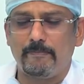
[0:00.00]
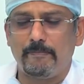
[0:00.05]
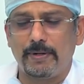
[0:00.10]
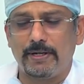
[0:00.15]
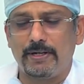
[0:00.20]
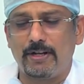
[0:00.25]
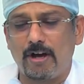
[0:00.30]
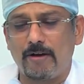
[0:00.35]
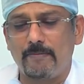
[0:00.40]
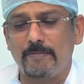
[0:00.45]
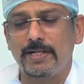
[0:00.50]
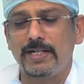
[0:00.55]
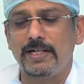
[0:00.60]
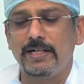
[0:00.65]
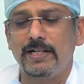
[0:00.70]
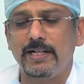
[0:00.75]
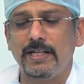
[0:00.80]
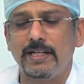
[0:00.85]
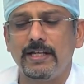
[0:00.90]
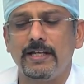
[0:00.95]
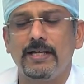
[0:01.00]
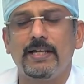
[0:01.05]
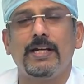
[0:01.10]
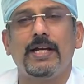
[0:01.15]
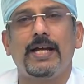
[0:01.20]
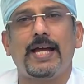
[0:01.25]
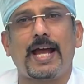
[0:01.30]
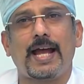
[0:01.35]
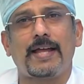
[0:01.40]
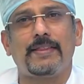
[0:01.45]
predominantly,
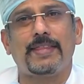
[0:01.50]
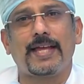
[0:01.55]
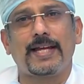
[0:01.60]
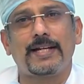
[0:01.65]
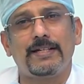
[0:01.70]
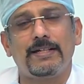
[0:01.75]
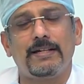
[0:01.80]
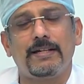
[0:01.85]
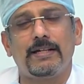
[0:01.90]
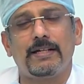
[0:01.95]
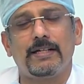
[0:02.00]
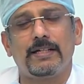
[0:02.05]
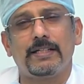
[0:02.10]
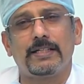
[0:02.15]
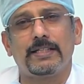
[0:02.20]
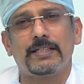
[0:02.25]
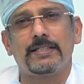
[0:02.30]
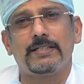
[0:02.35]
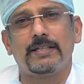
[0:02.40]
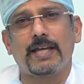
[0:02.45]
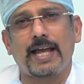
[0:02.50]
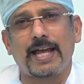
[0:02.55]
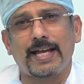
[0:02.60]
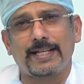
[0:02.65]
and that is